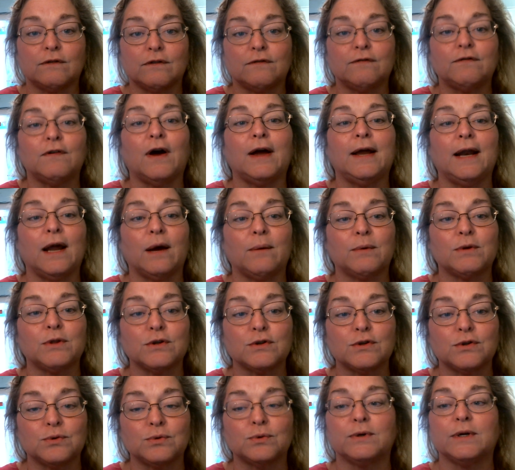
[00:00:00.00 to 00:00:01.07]
find out what the
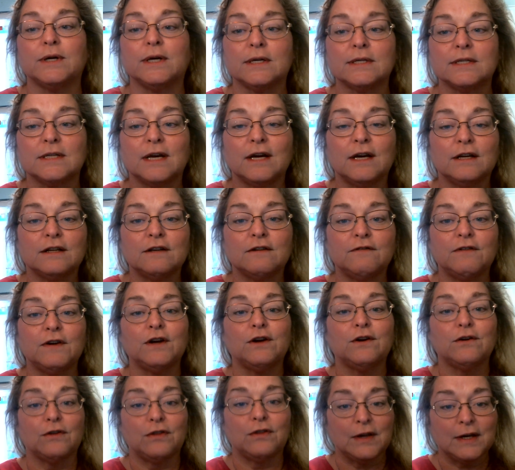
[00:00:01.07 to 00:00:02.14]
story is, to
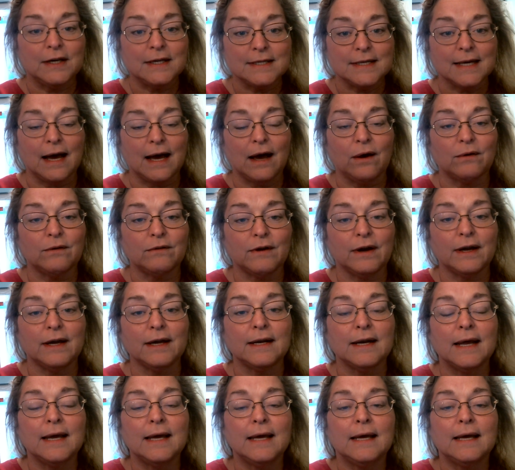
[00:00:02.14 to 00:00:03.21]
figure things out, right?
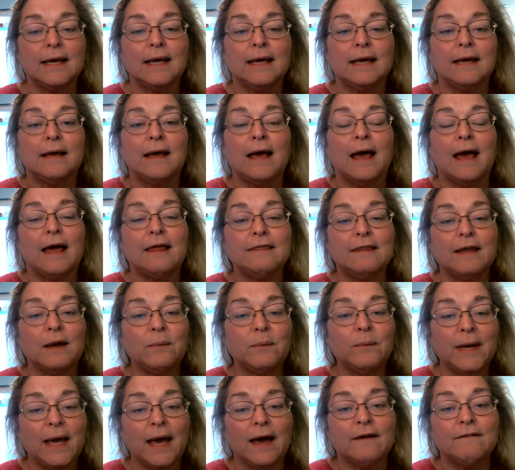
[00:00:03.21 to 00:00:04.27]
And then
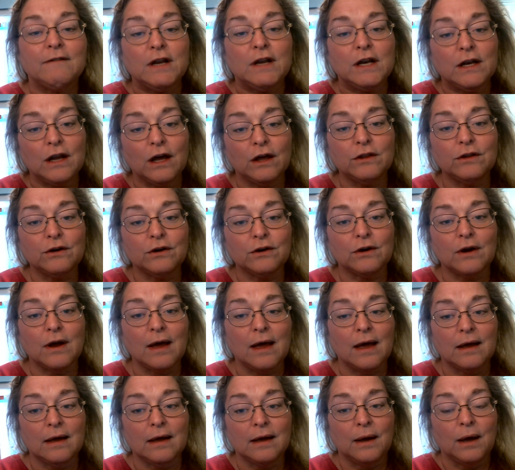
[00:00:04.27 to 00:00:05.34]
we have another
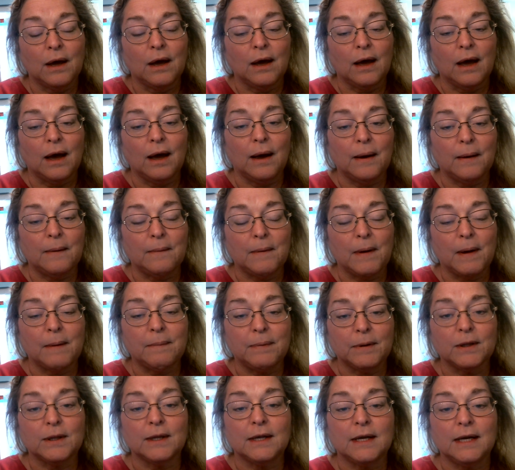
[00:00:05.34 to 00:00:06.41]

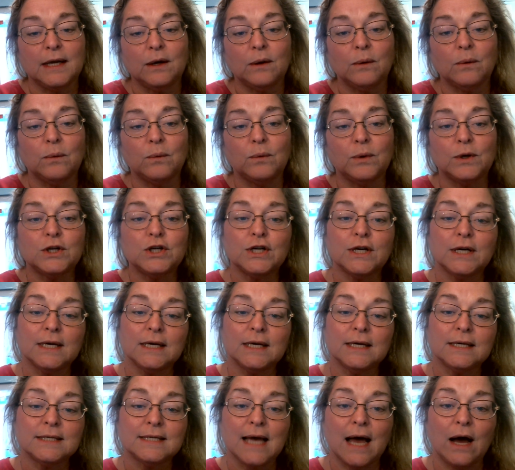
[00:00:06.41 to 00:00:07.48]
ability, which
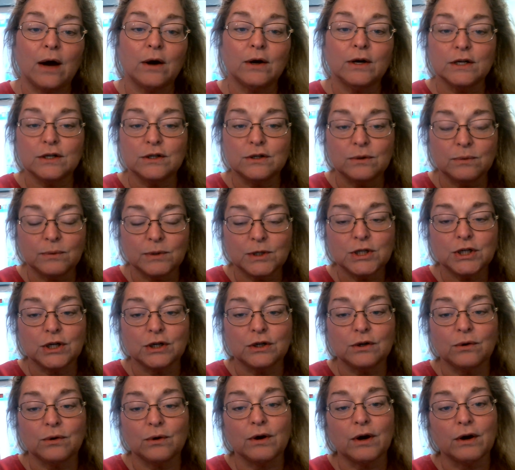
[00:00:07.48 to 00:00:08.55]
is our
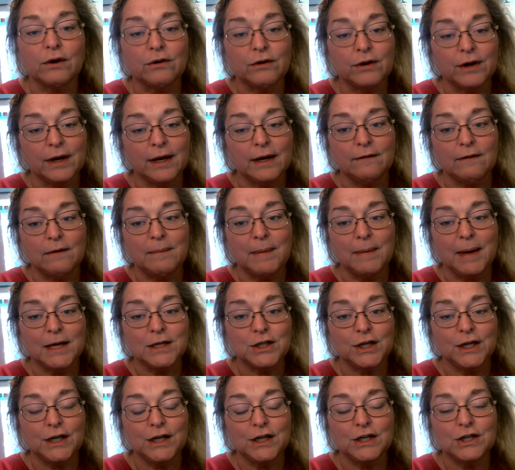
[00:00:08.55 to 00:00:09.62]
intuition or our creative
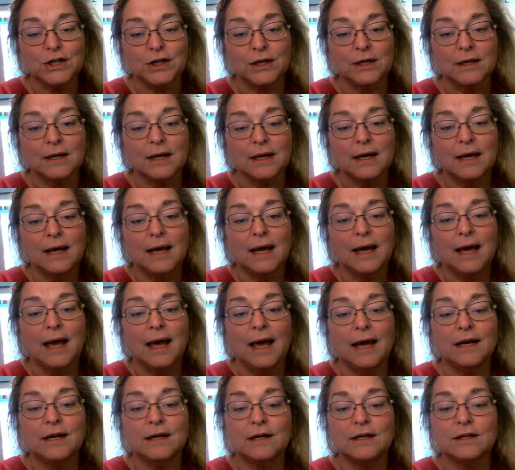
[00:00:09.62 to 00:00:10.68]
imagination.
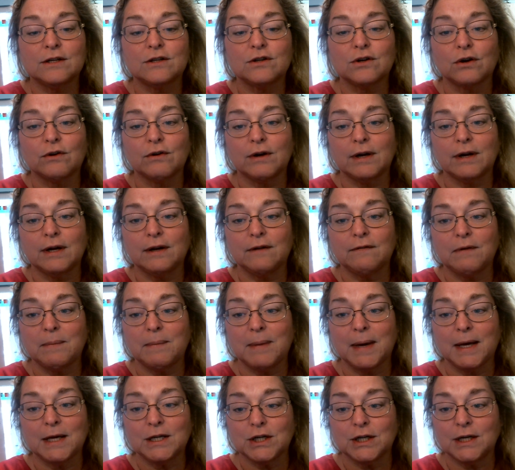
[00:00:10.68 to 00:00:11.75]
And it is our creative
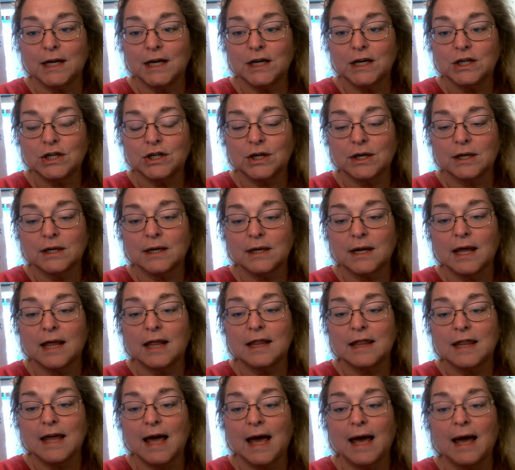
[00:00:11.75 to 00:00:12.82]
imagination
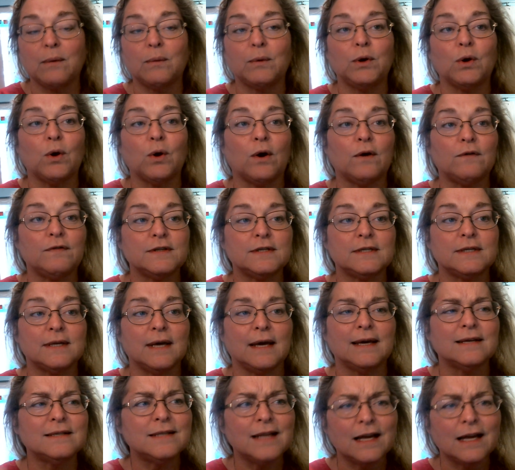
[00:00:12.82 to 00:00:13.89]
that we often
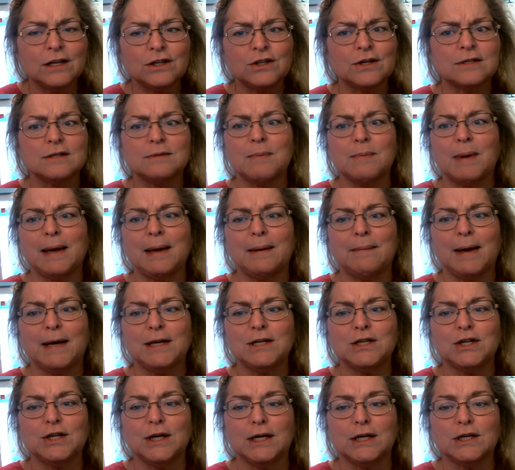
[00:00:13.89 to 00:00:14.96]
say, is that just my
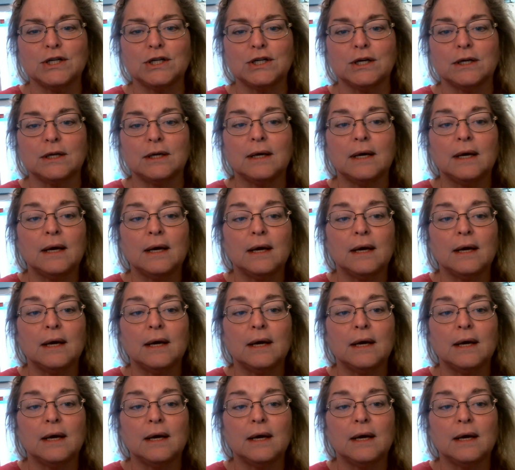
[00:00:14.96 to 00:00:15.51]
imagination?